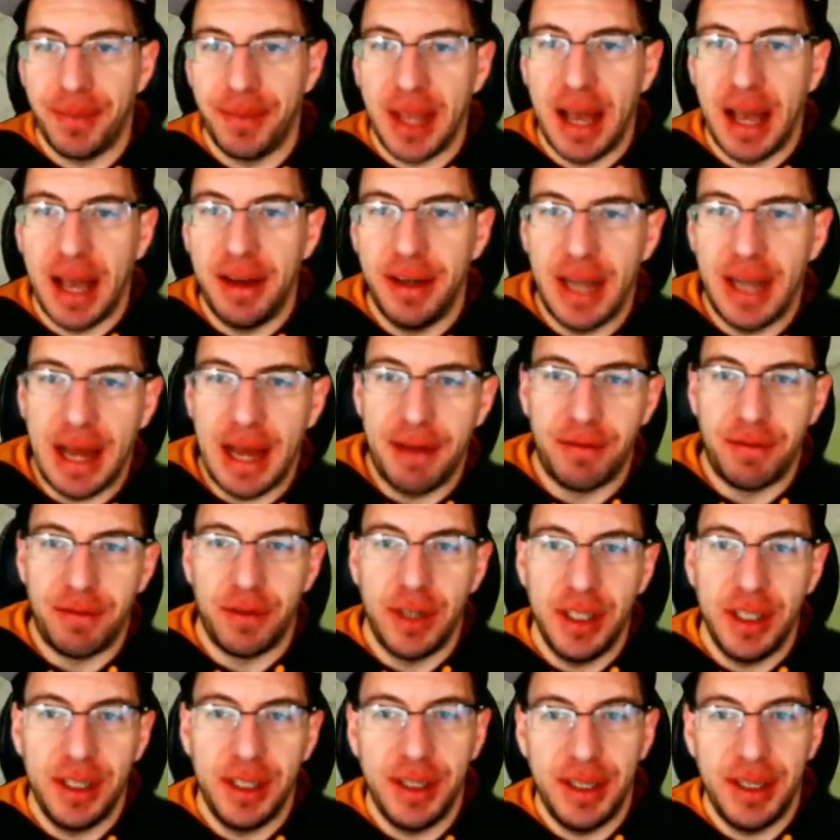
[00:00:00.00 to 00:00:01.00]
have
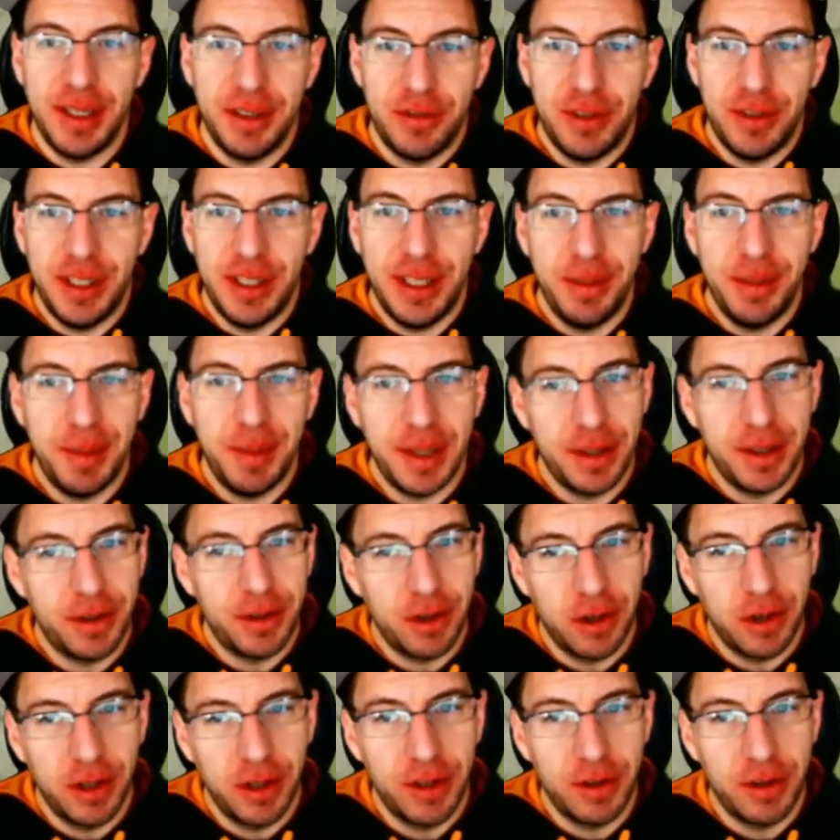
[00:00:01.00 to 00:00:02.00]
really been
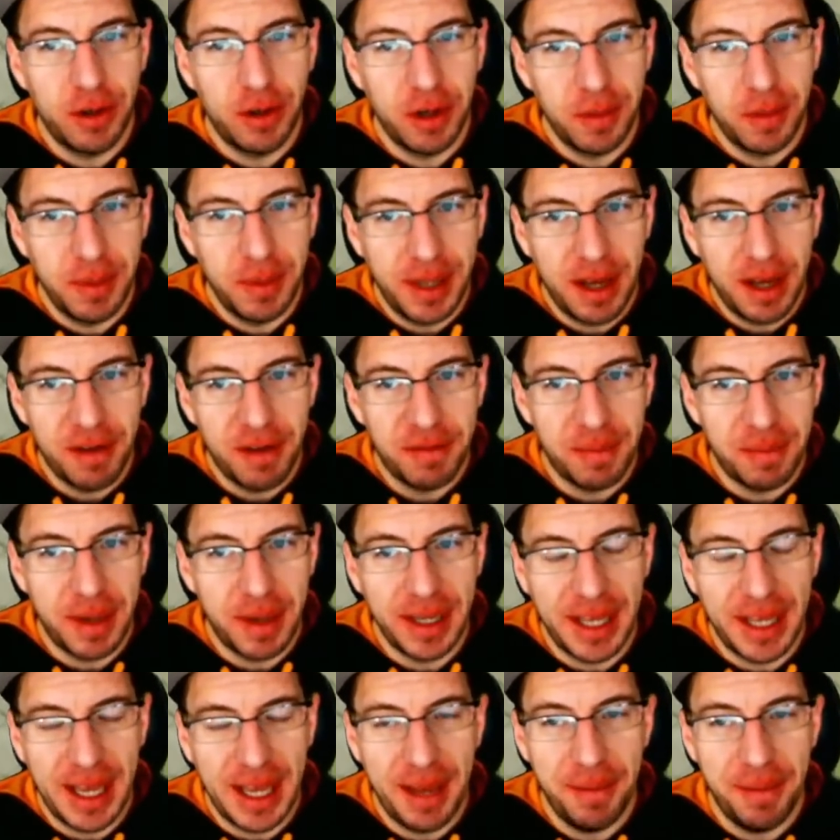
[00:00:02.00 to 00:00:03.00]
throwing me off my
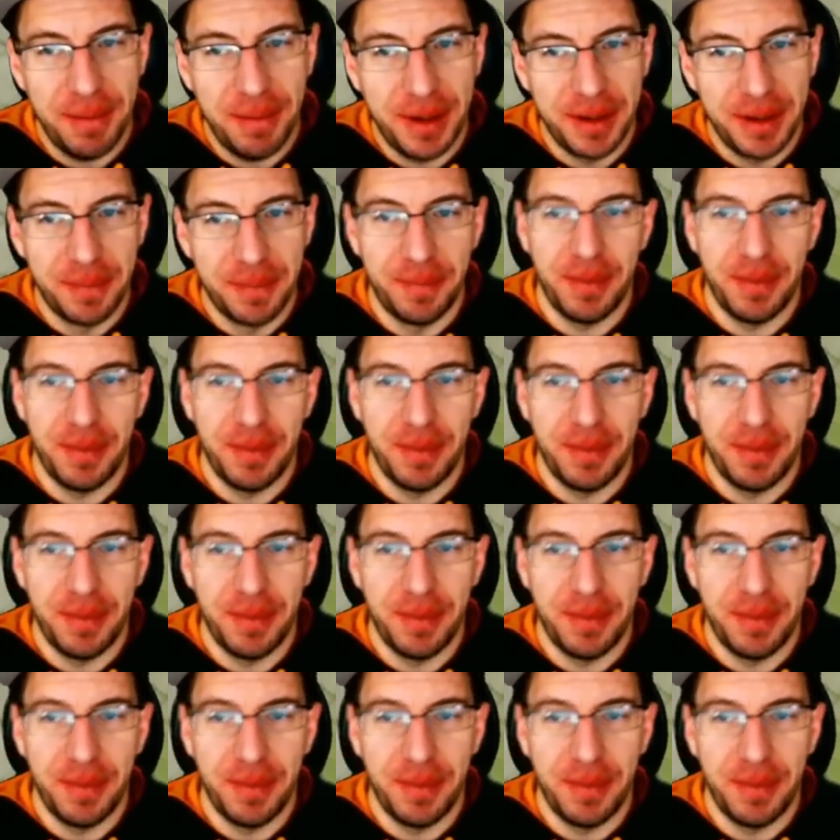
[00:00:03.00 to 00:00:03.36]
game.